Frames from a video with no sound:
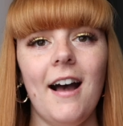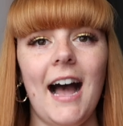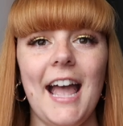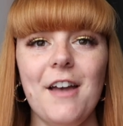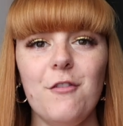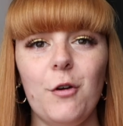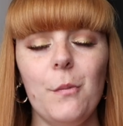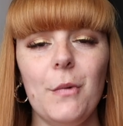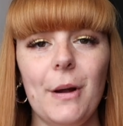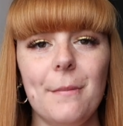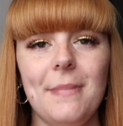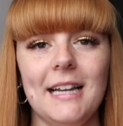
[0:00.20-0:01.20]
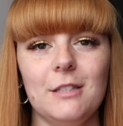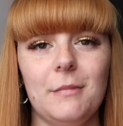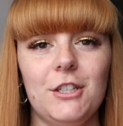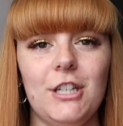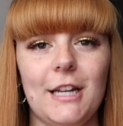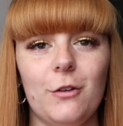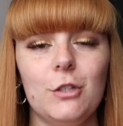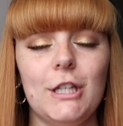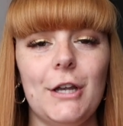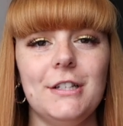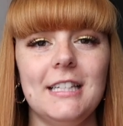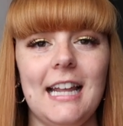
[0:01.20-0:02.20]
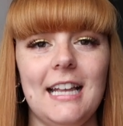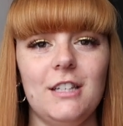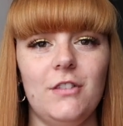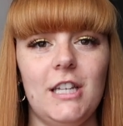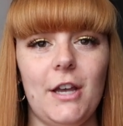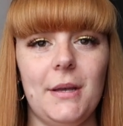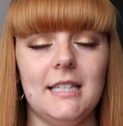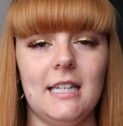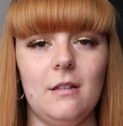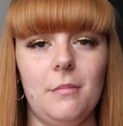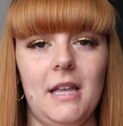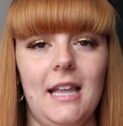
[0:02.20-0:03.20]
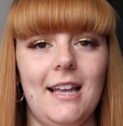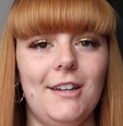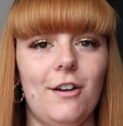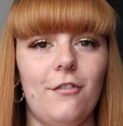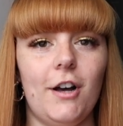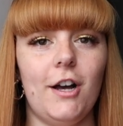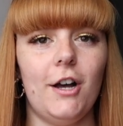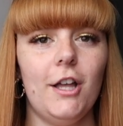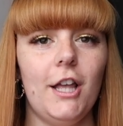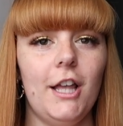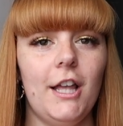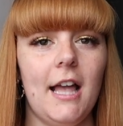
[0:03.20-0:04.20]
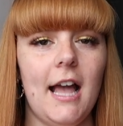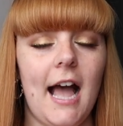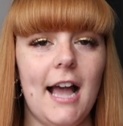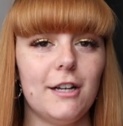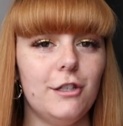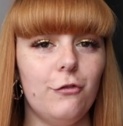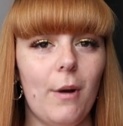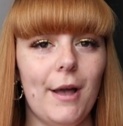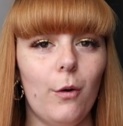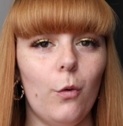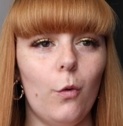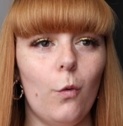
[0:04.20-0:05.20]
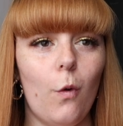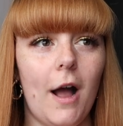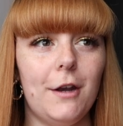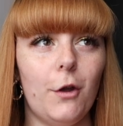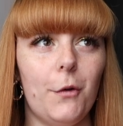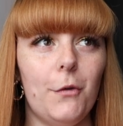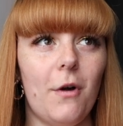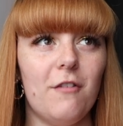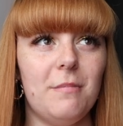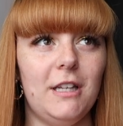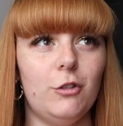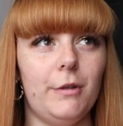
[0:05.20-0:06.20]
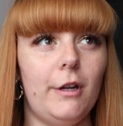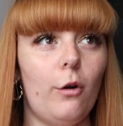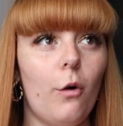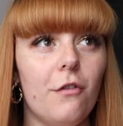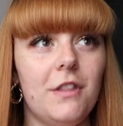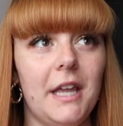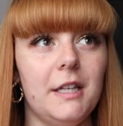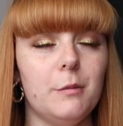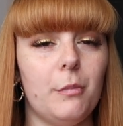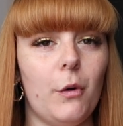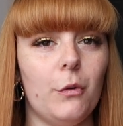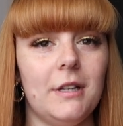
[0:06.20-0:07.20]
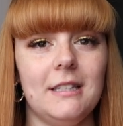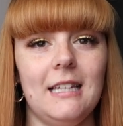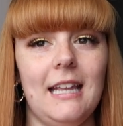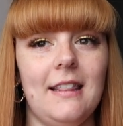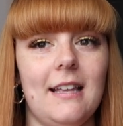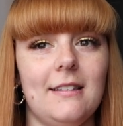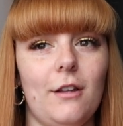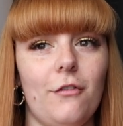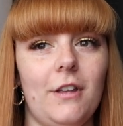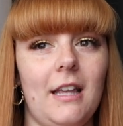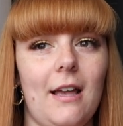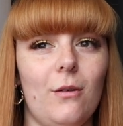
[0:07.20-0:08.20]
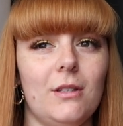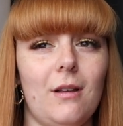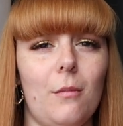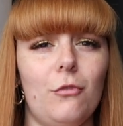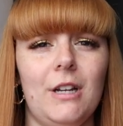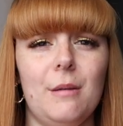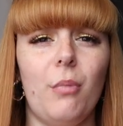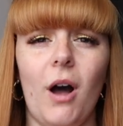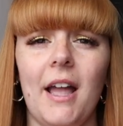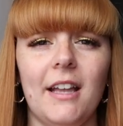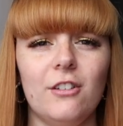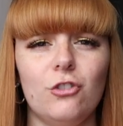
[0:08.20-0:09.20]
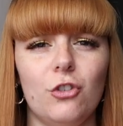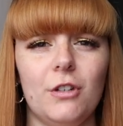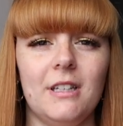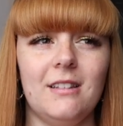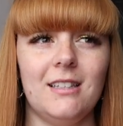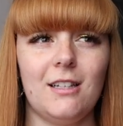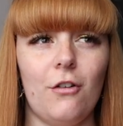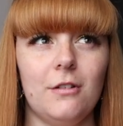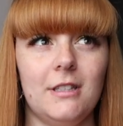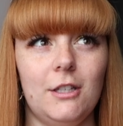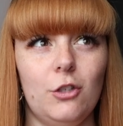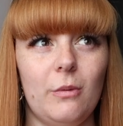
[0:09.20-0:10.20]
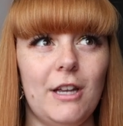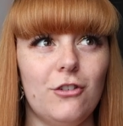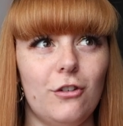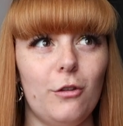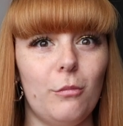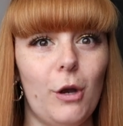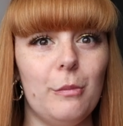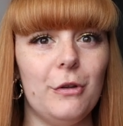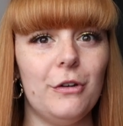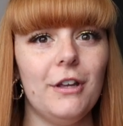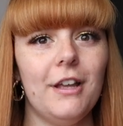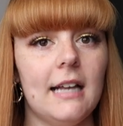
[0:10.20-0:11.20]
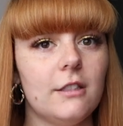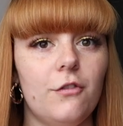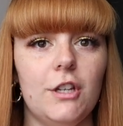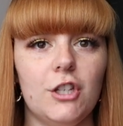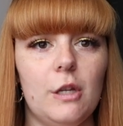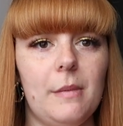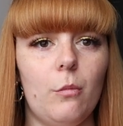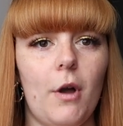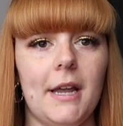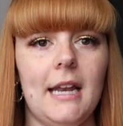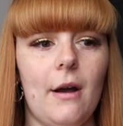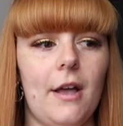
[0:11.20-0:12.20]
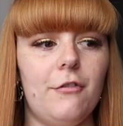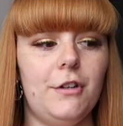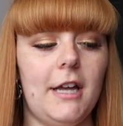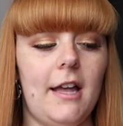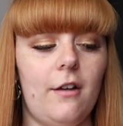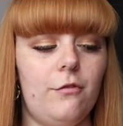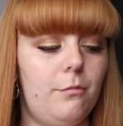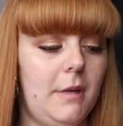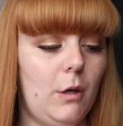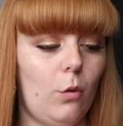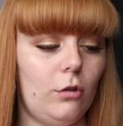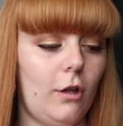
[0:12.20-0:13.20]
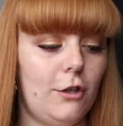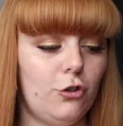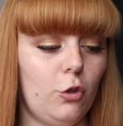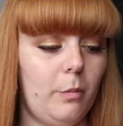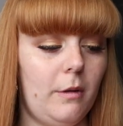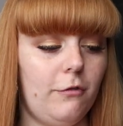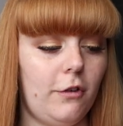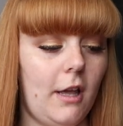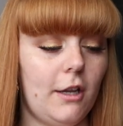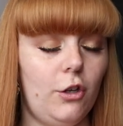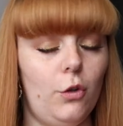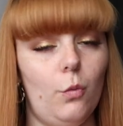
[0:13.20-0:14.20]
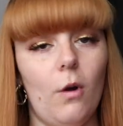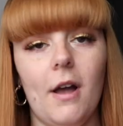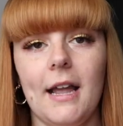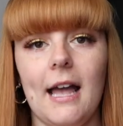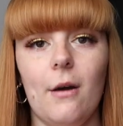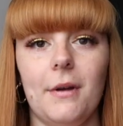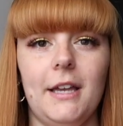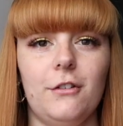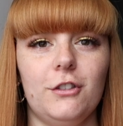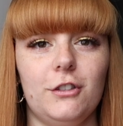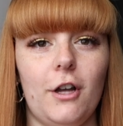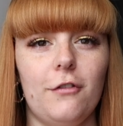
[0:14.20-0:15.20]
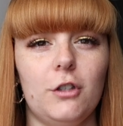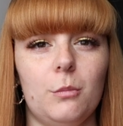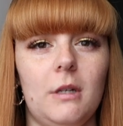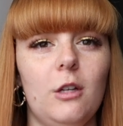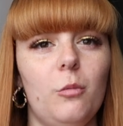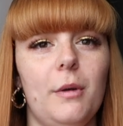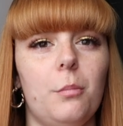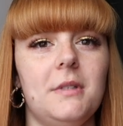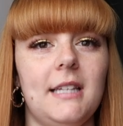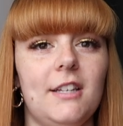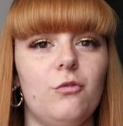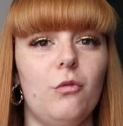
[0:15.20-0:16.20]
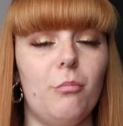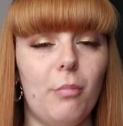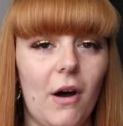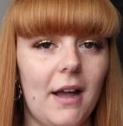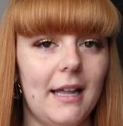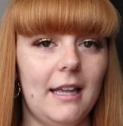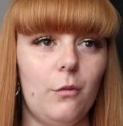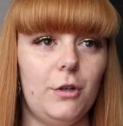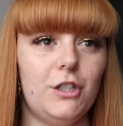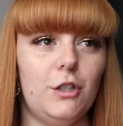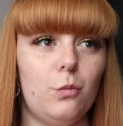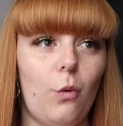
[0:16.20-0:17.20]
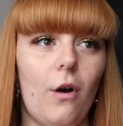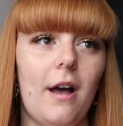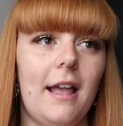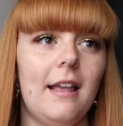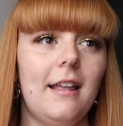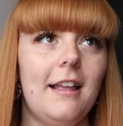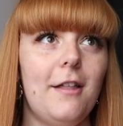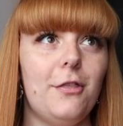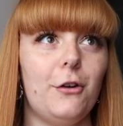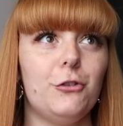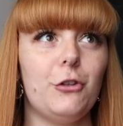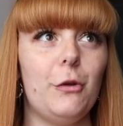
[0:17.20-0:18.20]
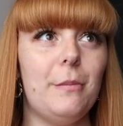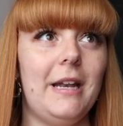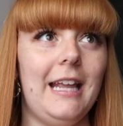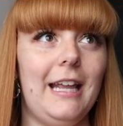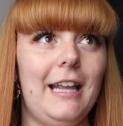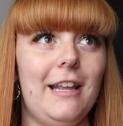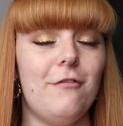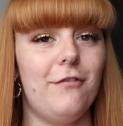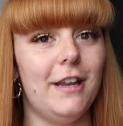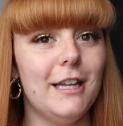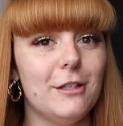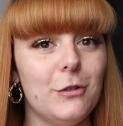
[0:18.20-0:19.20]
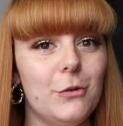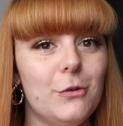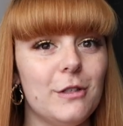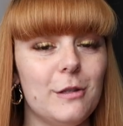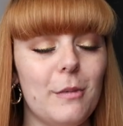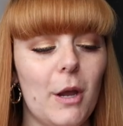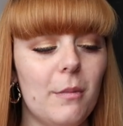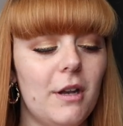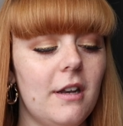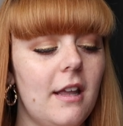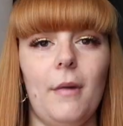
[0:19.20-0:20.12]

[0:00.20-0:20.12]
Hi everyone, welcome back to my channel. So today's video is going to be another activewear haul. I know I've been doing a lot of these, but honestly there's nothing else that I'm really buying during this current situation at the moment. As I've literally been working out every day, I've been online shopping for like new workout gear and stuff, so I'm a little bit obsessed with buying it, which is why there are so many fitness hauls at the moment.